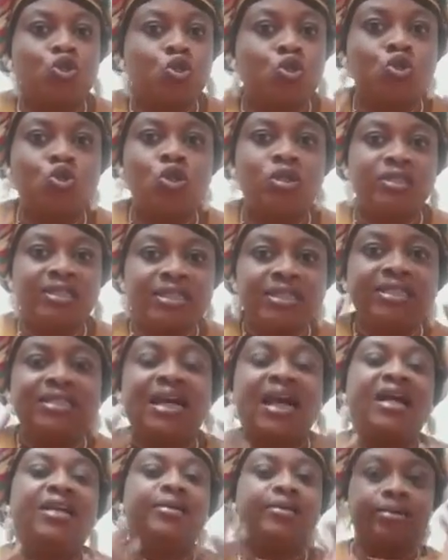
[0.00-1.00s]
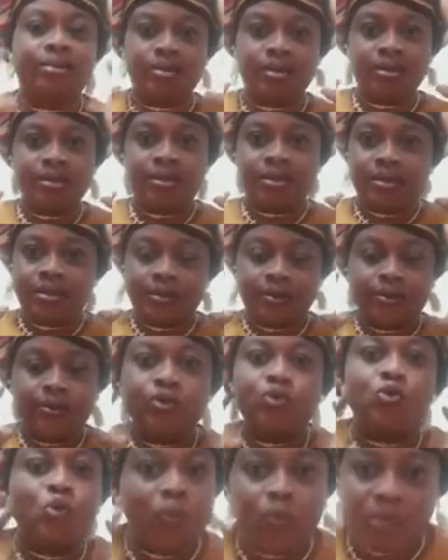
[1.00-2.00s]
nothing than
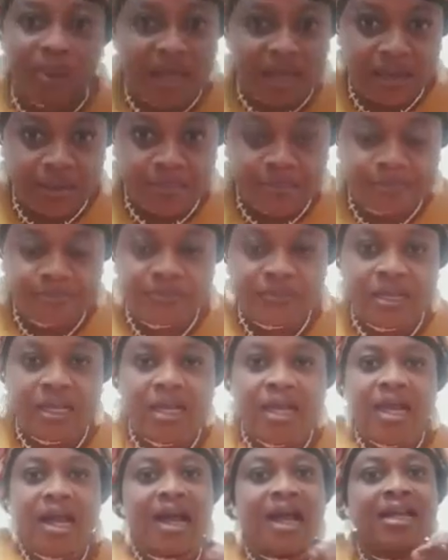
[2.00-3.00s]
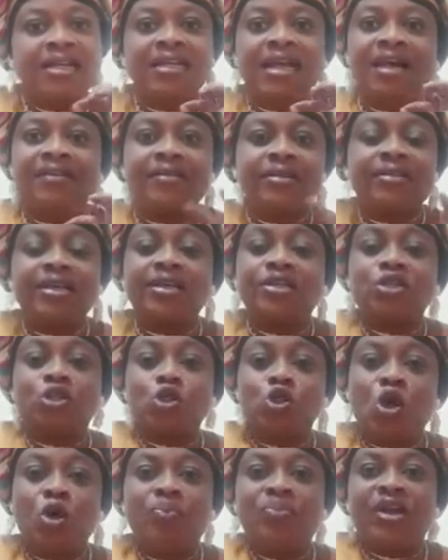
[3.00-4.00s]
soupe. And there is a
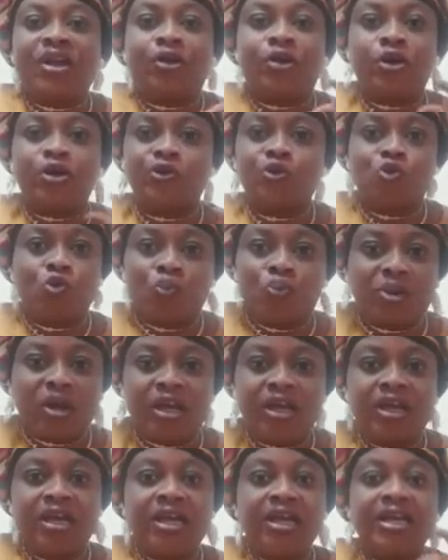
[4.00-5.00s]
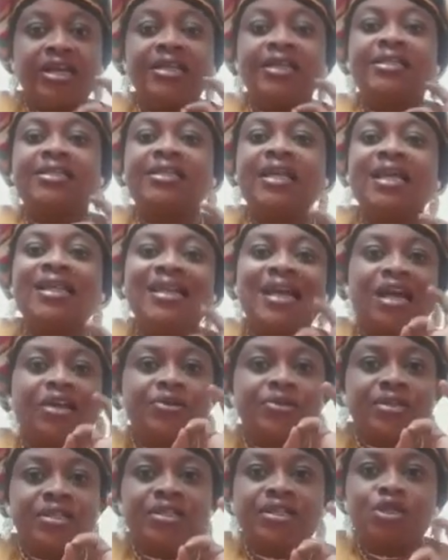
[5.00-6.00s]
soap they call soupe. He said they are
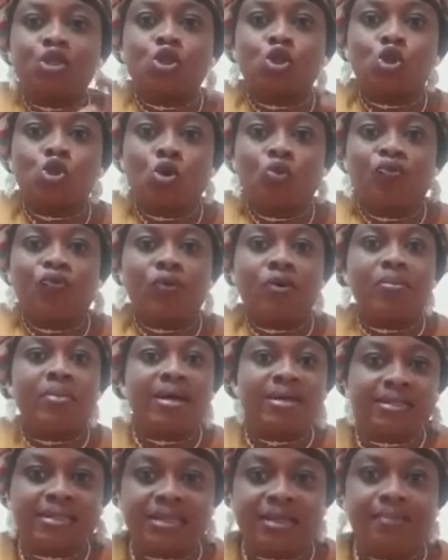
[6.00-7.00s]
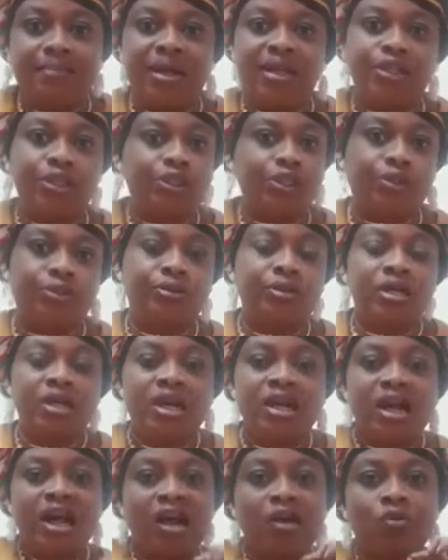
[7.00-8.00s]
using this soap for masturbation,
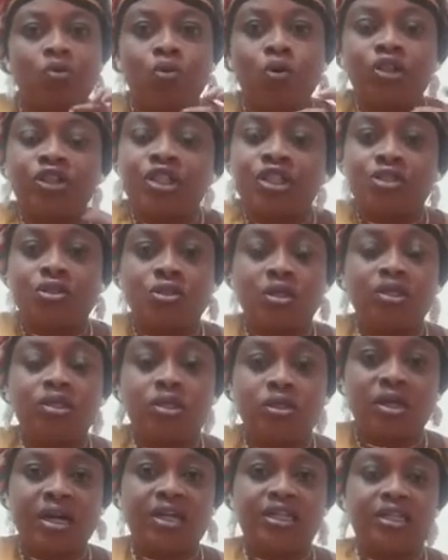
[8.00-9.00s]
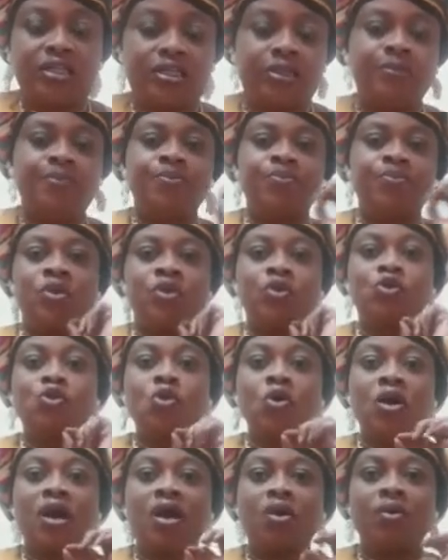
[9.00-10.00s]
and which is not right.
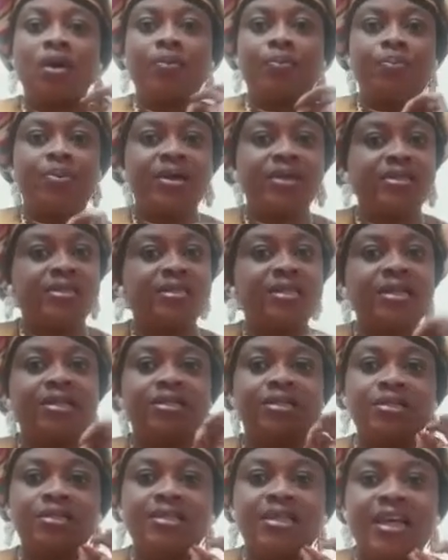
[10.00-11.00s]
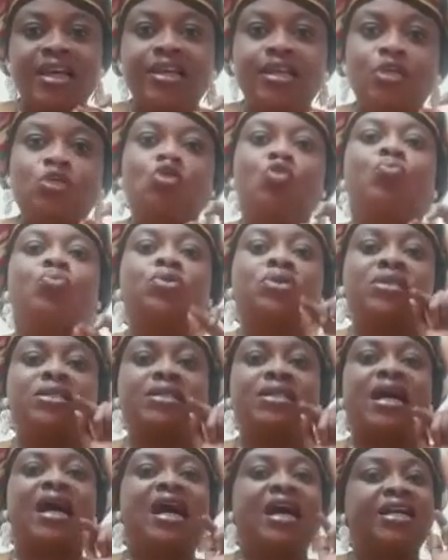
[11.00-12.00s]
So our president, they need to put
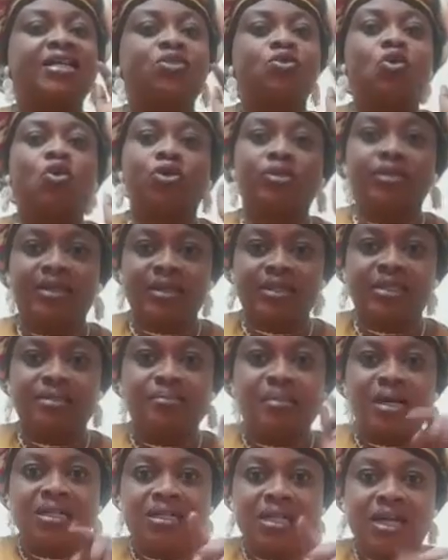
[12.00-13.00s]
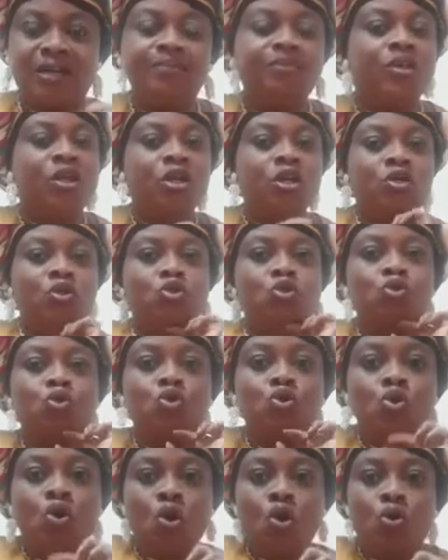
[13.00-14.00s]
eyes on this matter to
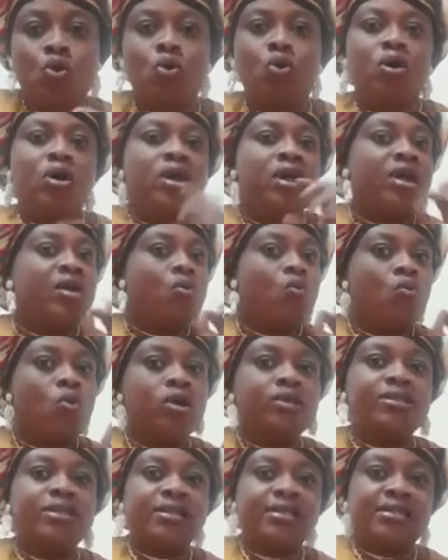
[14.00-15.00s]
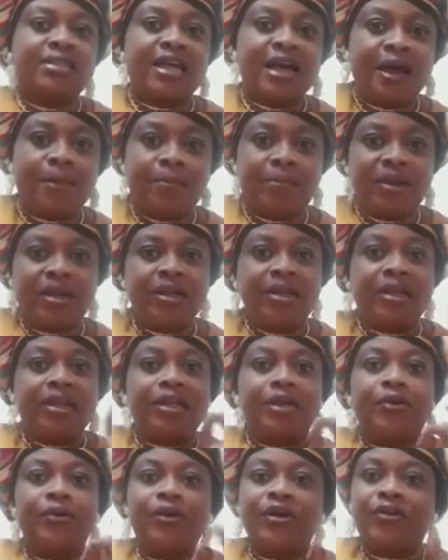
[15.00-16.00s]
know what is happening
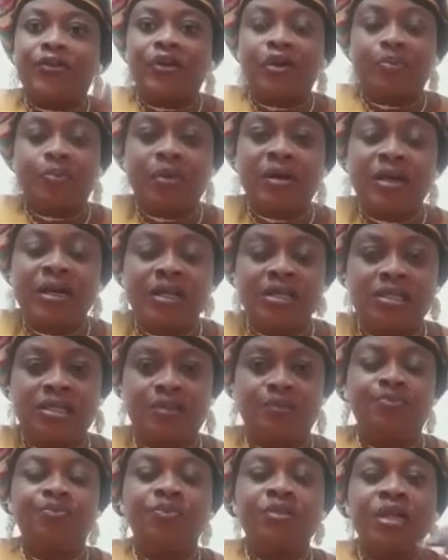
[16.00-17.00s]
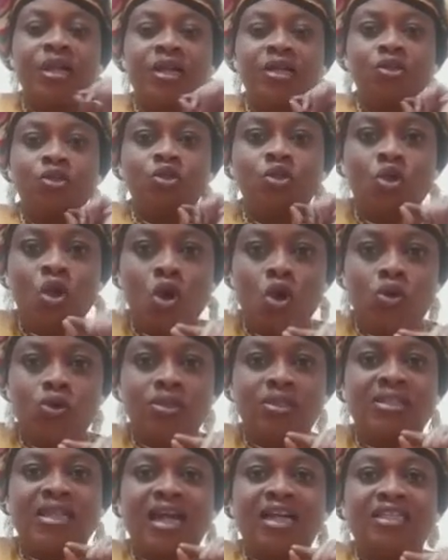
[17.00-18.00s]
in Kirikiri prison.
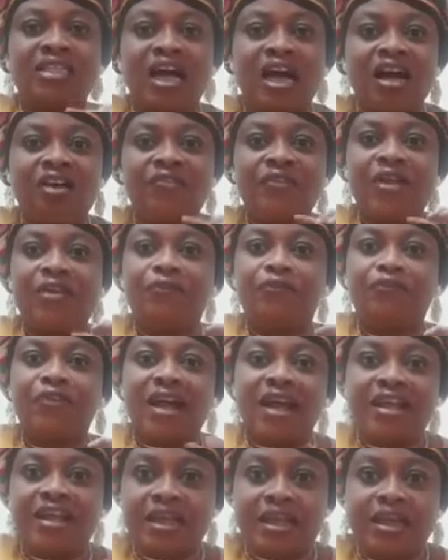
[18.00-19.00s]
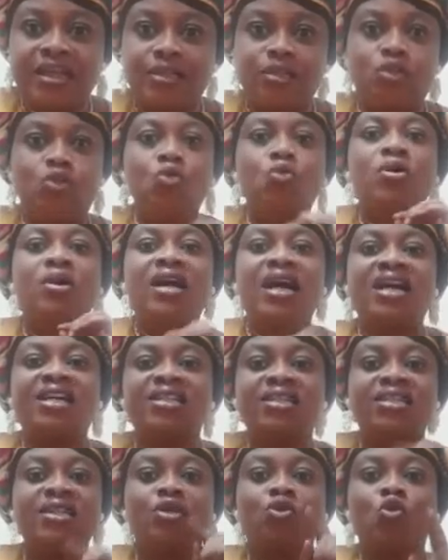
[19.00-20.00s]
Those that have a fight case, you
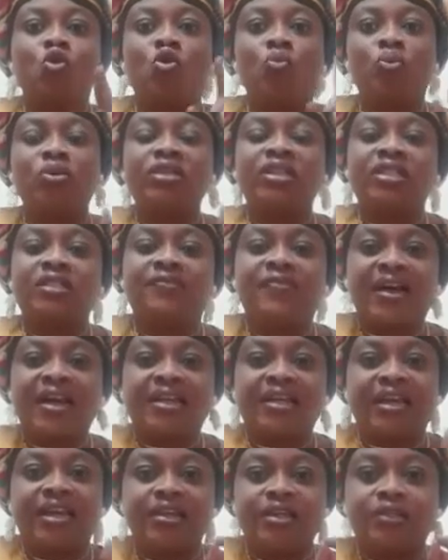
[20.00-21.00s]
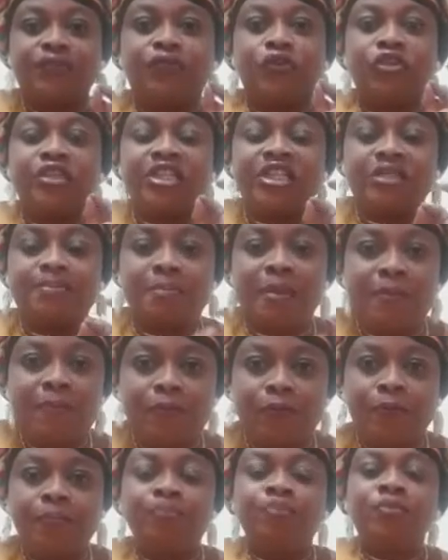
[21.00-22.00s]
guys need to open this fight case for these
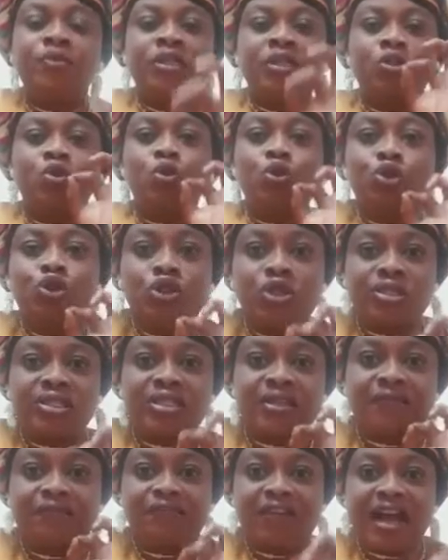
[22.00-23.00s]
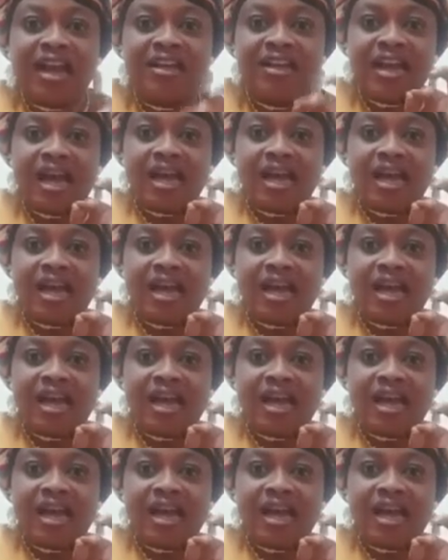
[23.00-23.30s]
people to justify